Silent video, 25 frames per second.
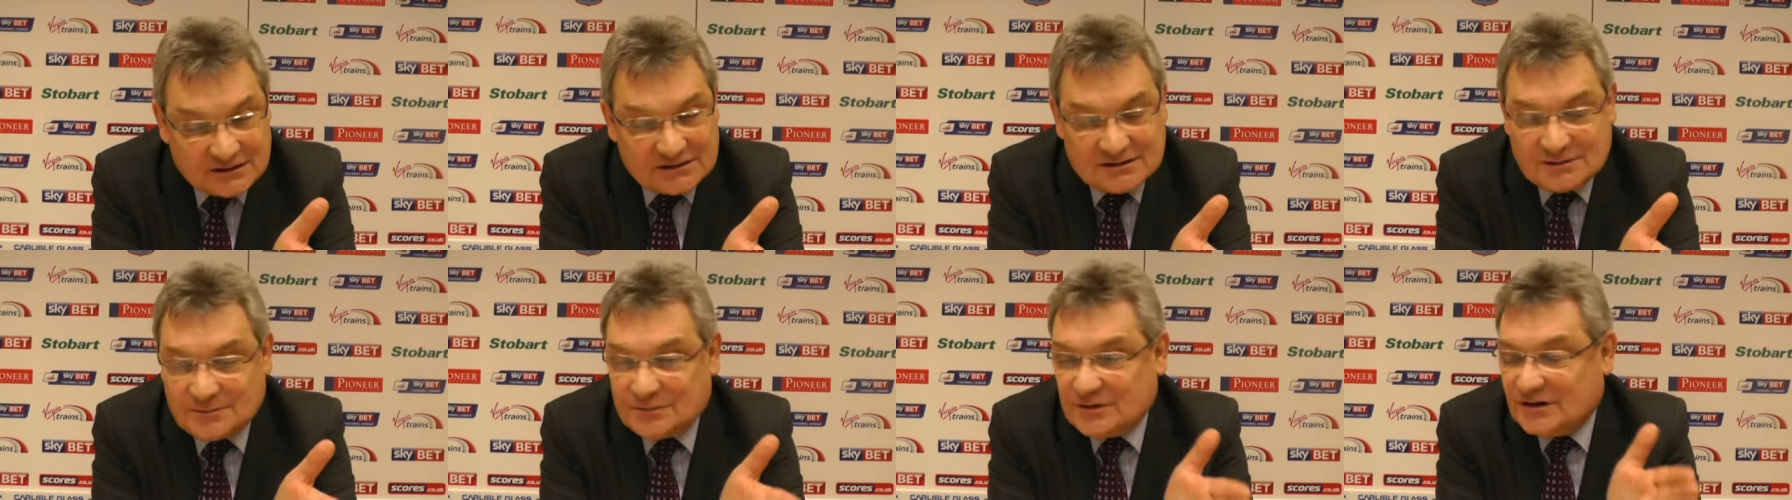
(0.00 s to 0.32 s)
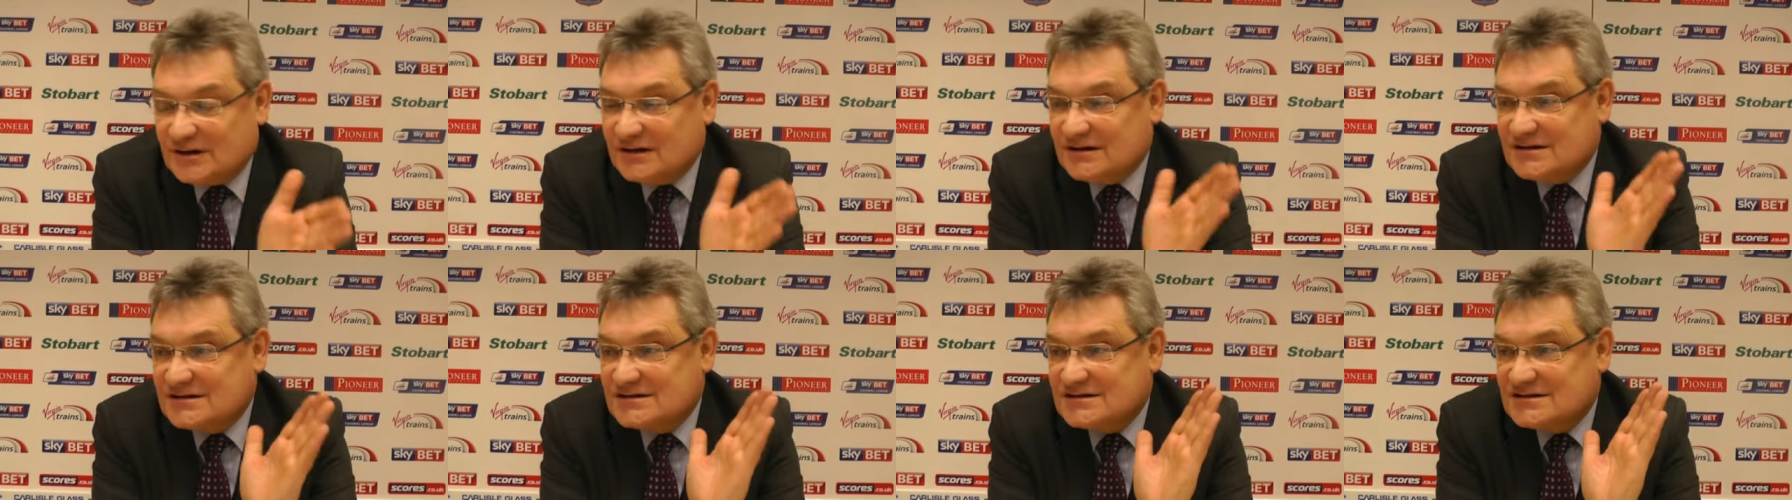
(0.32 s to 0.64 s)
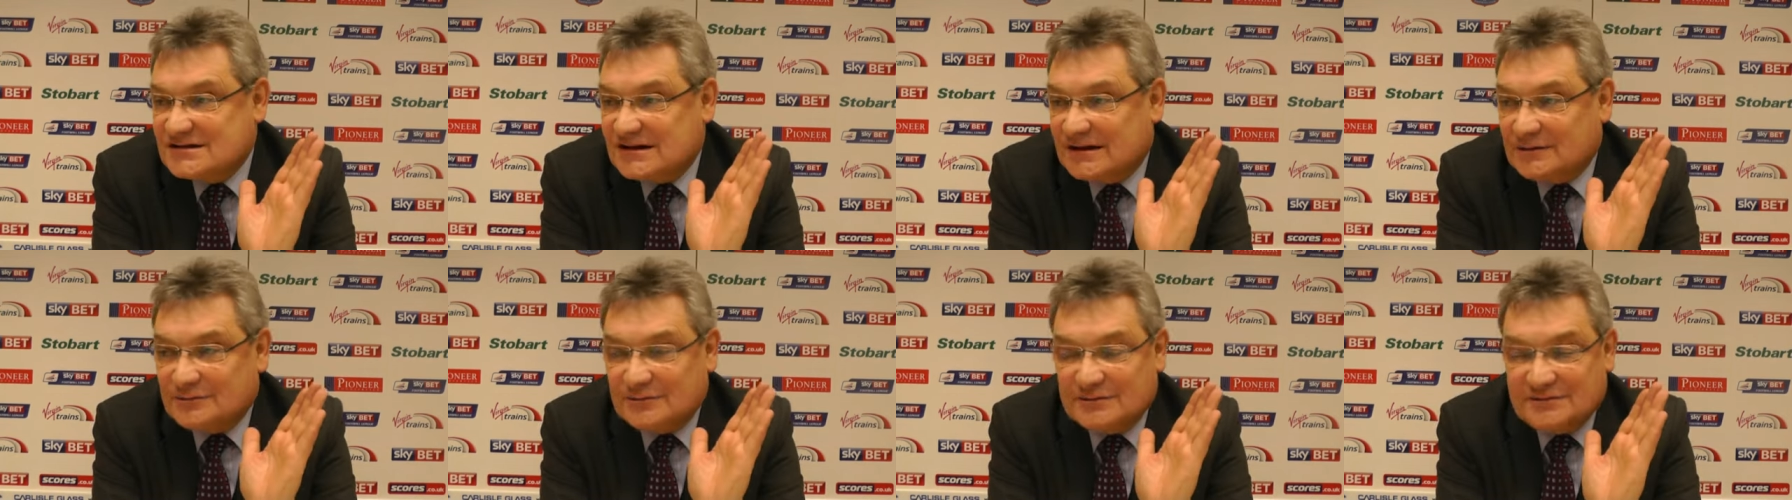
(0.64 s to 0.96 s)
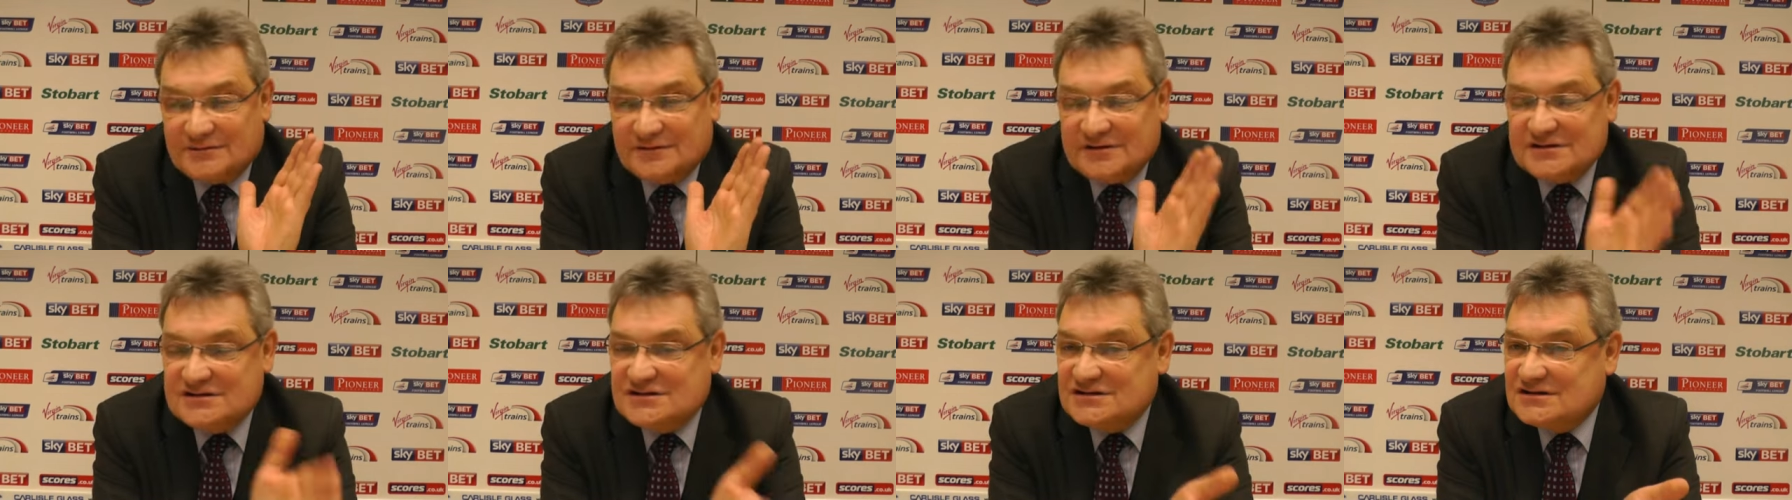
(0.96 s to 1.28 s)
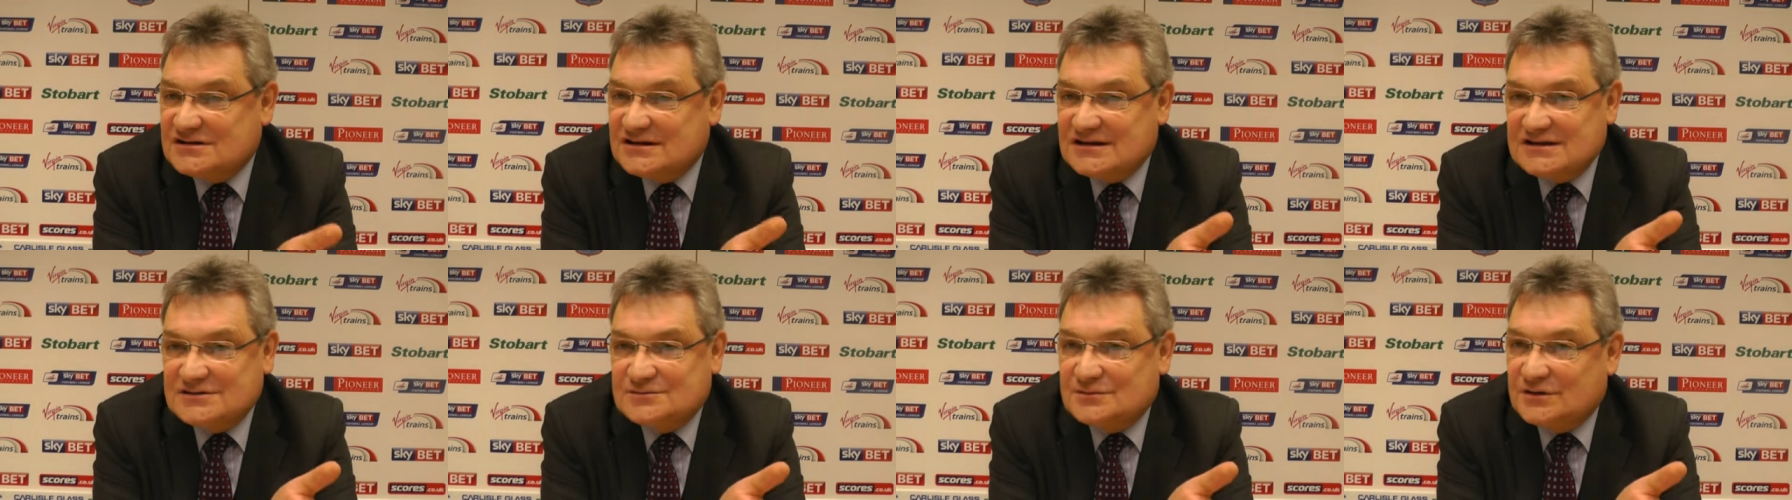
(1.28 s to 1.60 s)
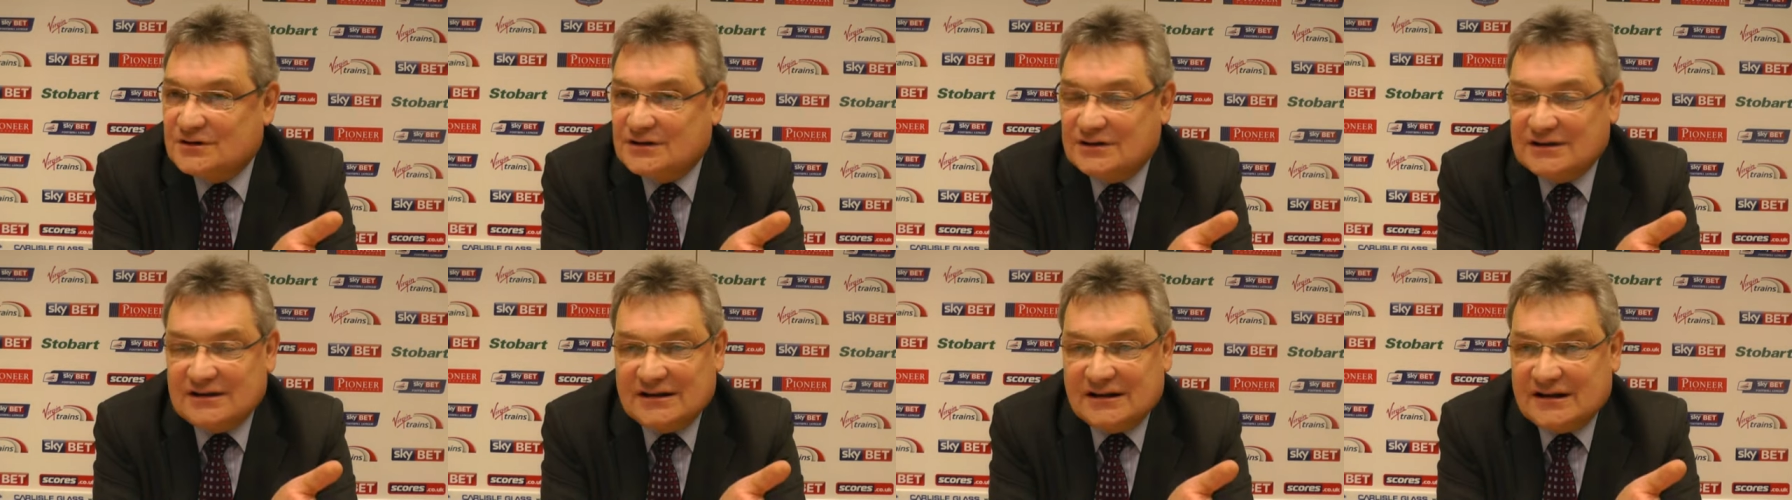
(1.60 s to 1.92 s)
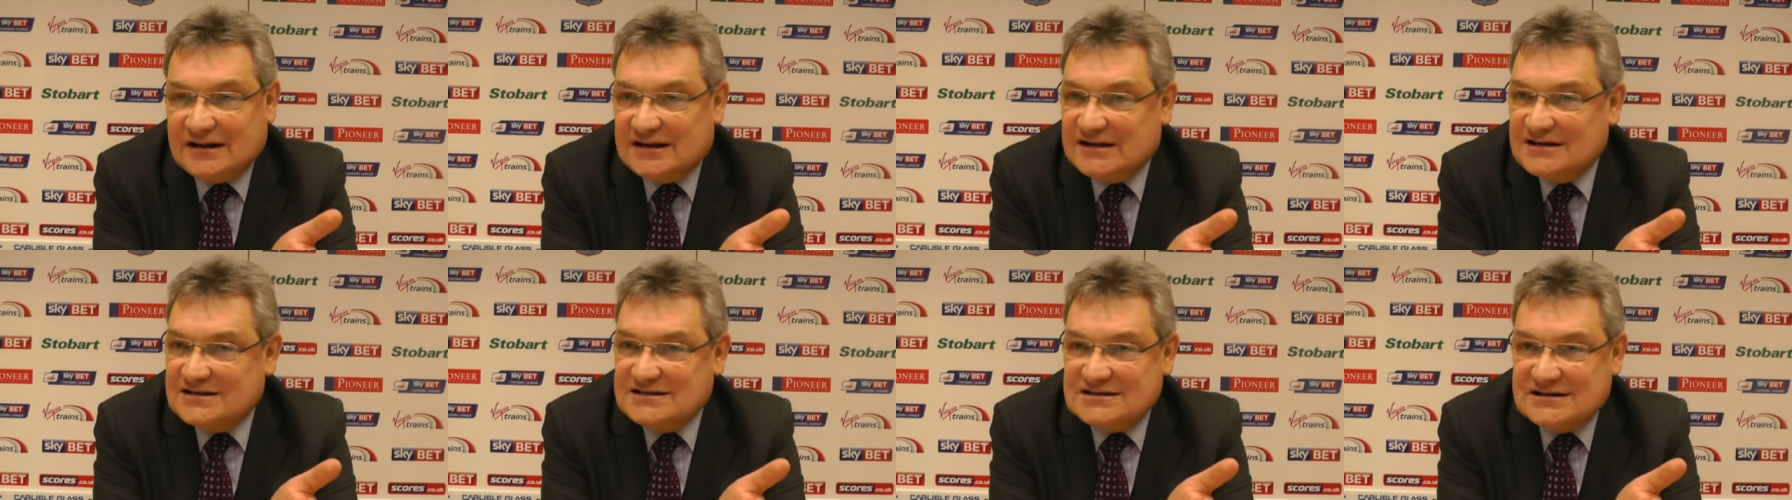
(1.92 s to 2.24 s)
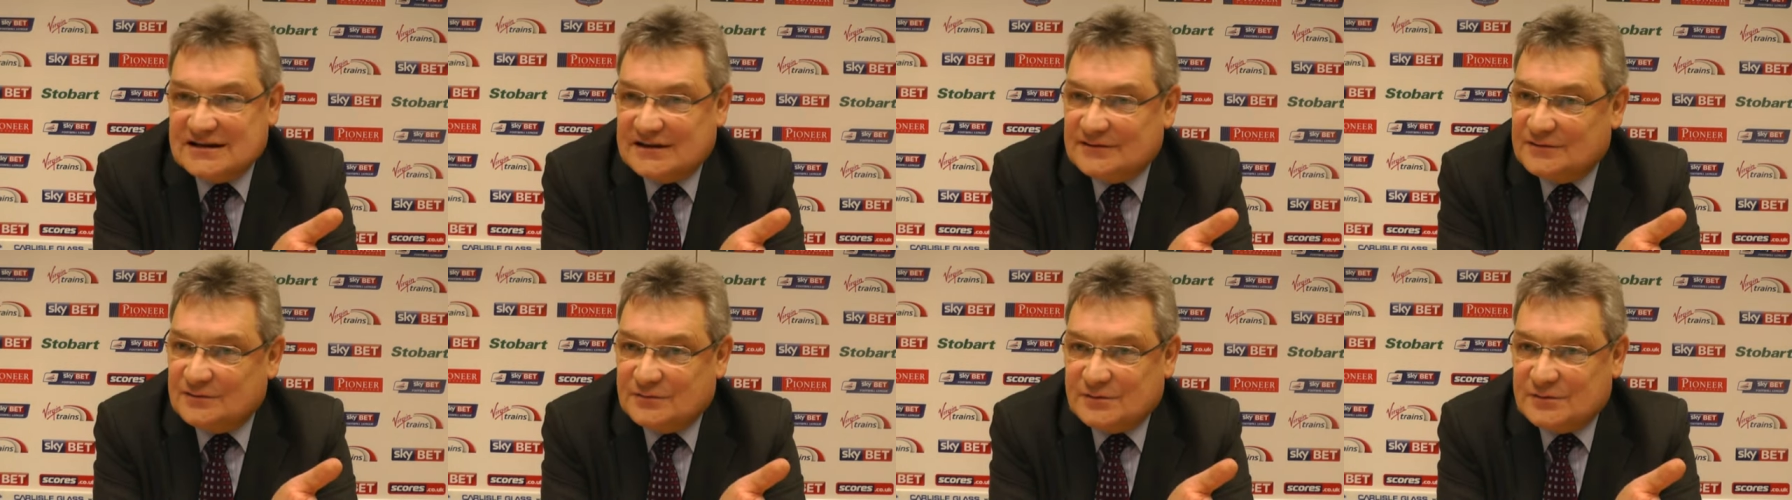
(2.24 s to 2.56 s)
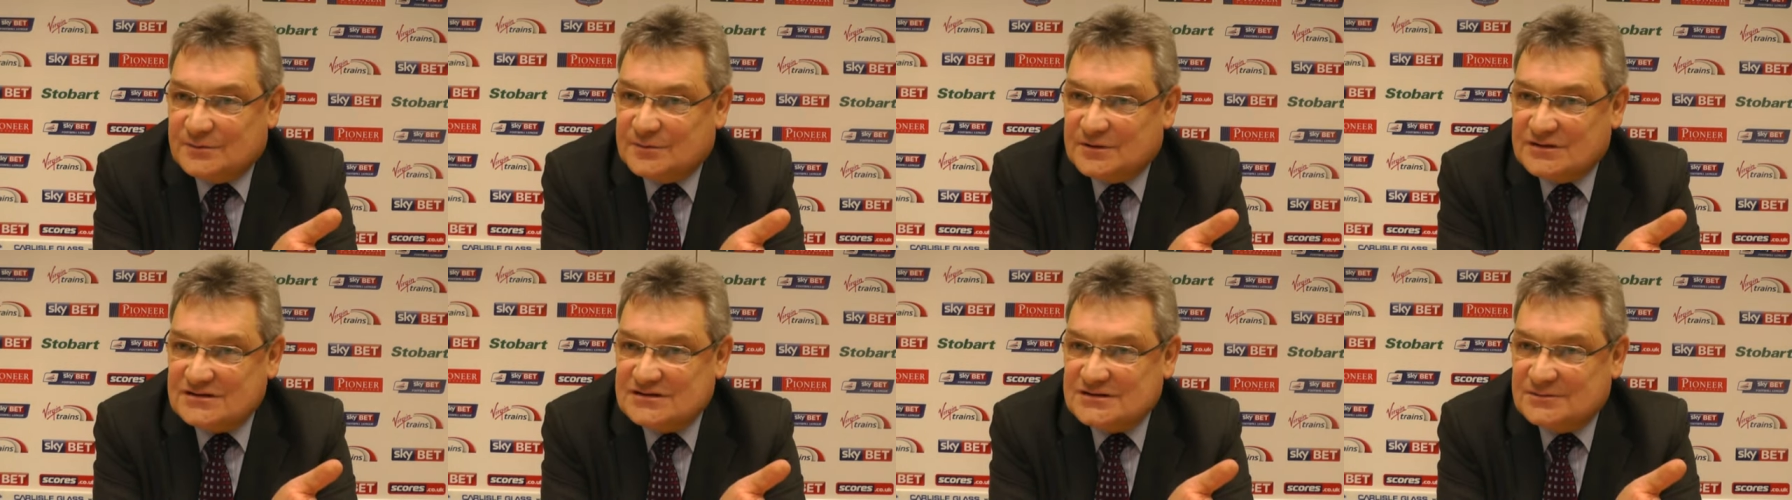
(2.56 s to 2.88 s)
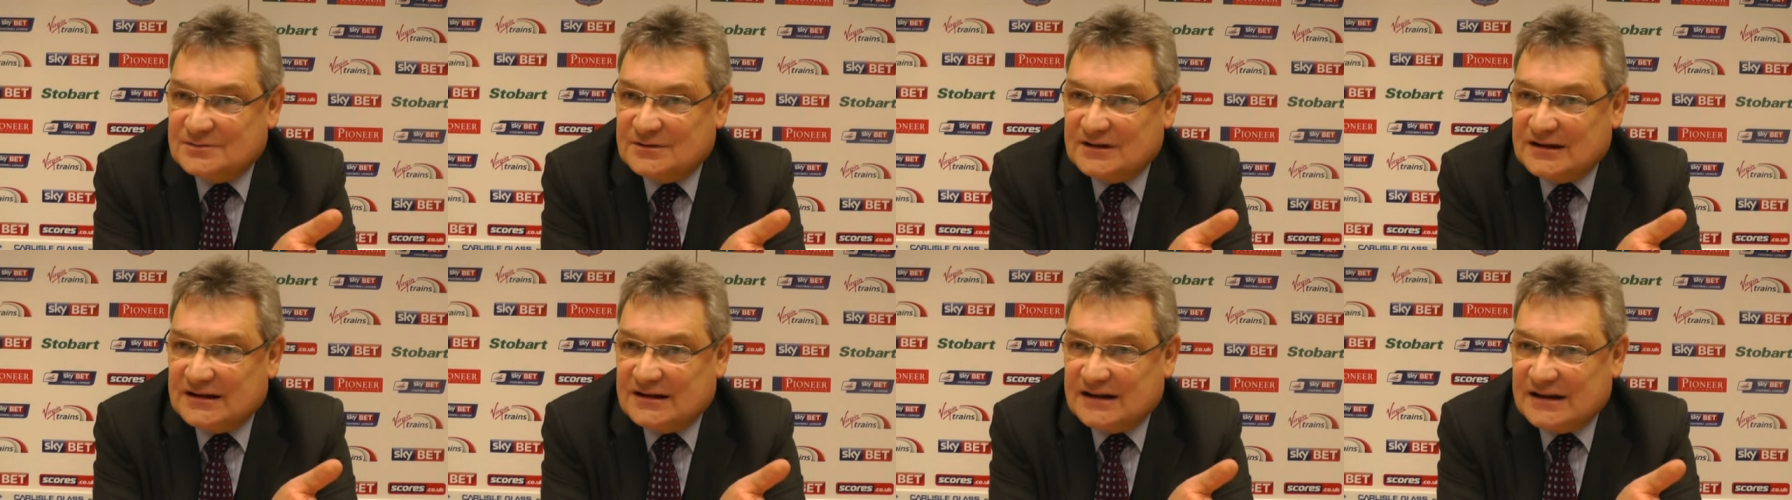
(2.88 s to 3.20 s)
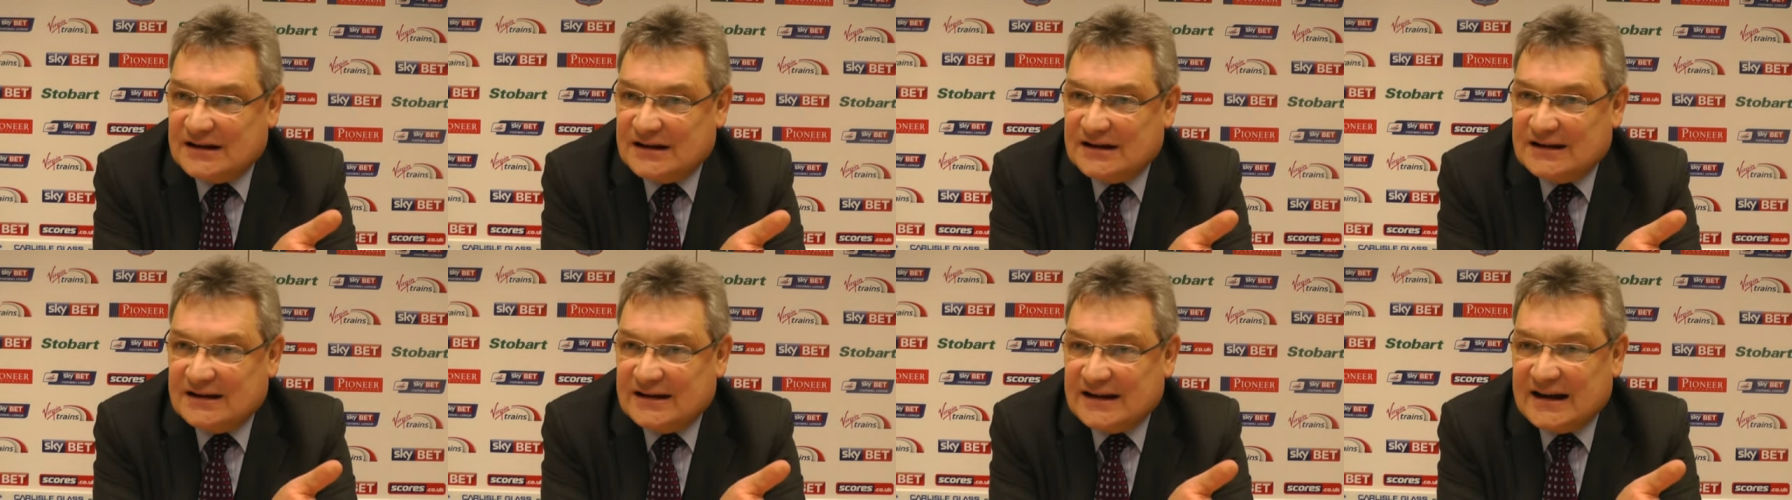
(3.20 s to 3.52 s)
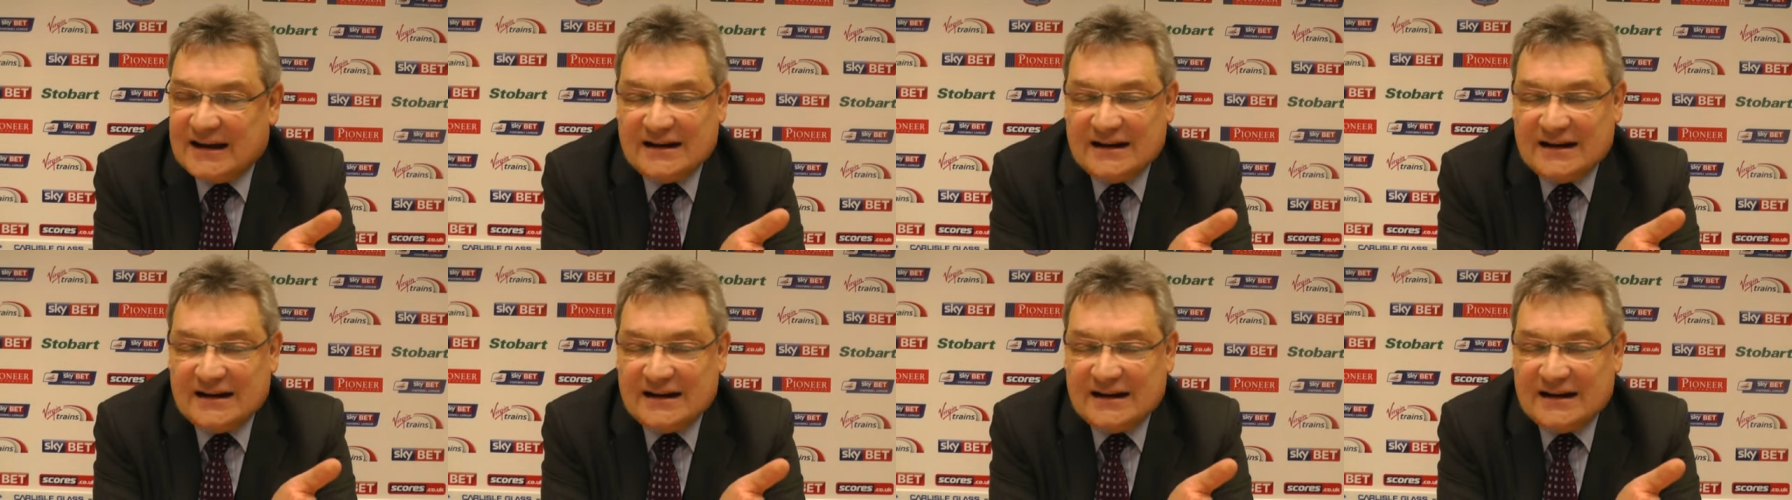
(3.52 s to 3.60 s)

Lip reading: to be honest, our vision is we go at the highest level we possibly can.